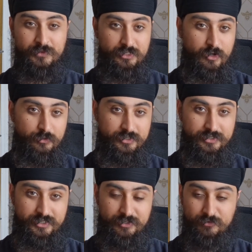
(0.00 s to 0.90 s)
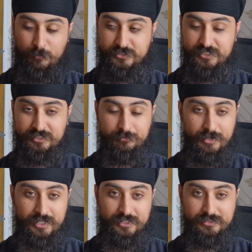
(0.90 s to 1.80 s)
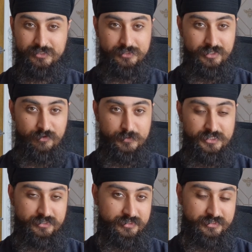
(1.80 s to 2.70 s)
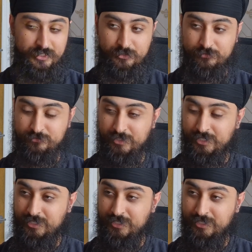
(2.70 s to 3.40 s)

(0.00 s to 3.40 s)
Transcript: the golden deer representing Maya, Sita representing the self,